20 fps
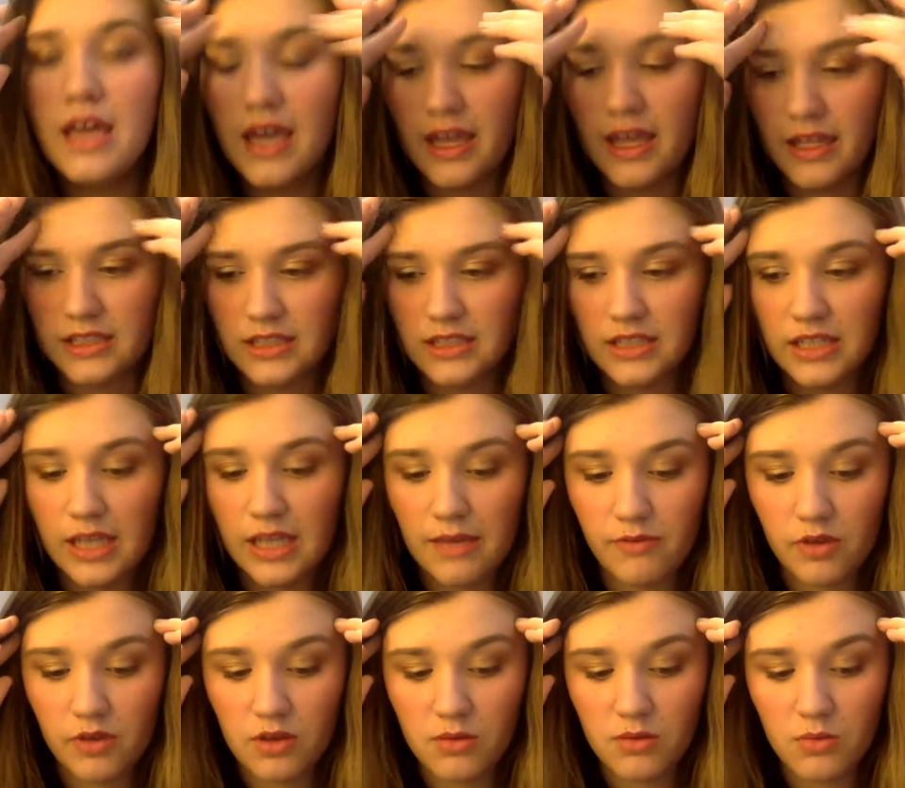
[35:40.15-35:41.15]
that's gonna give
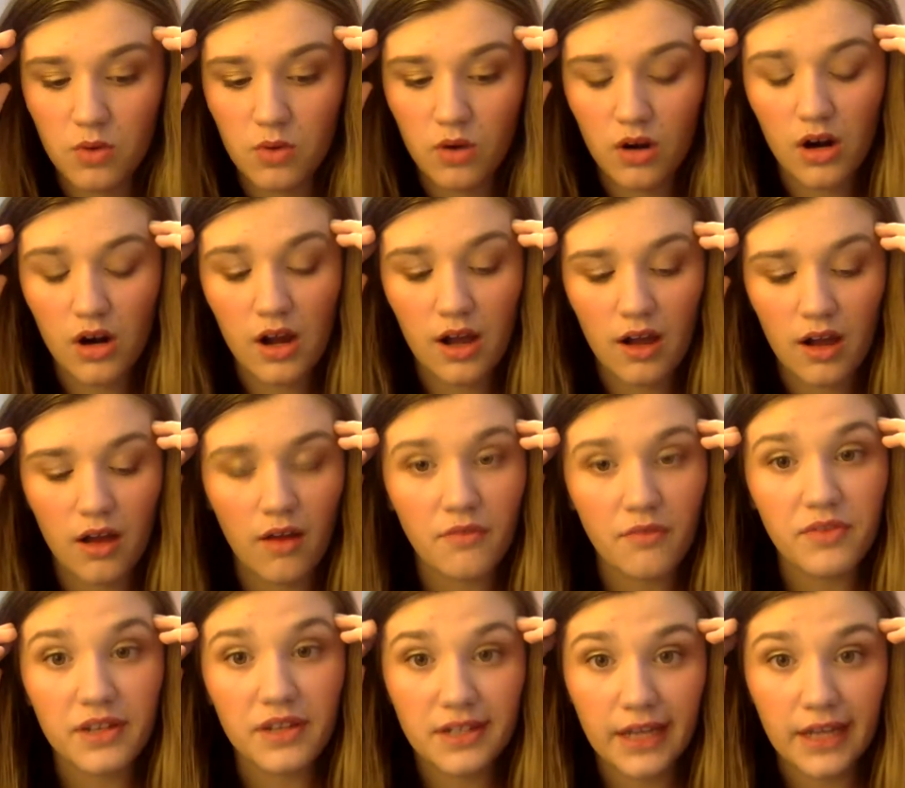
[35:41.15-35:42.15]
you more of
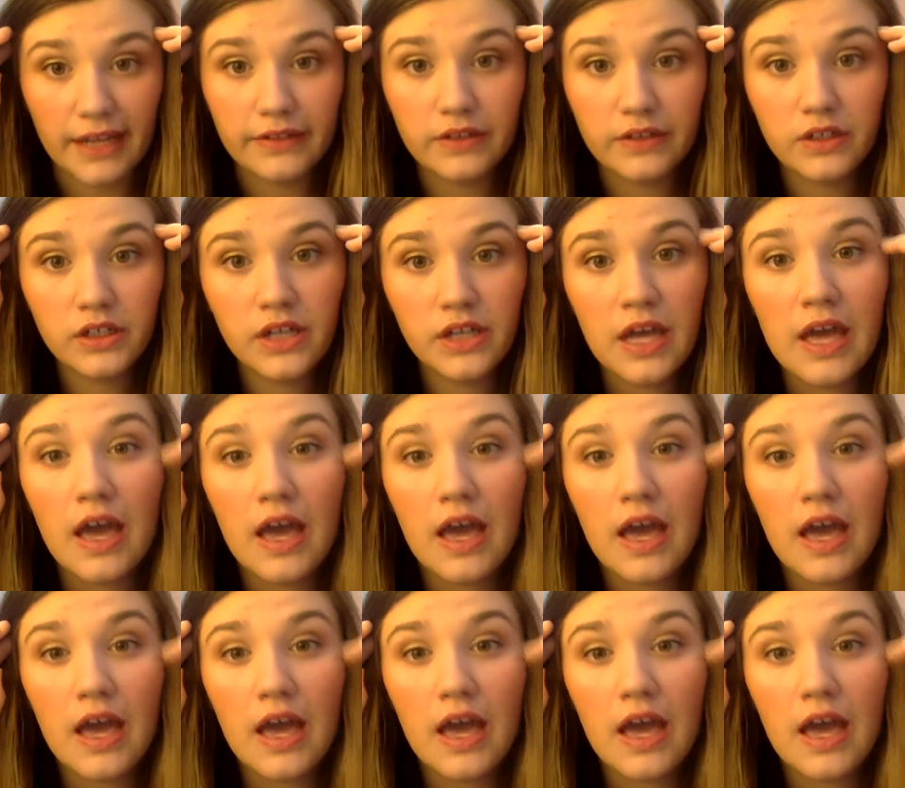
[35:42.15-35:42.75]
the night look.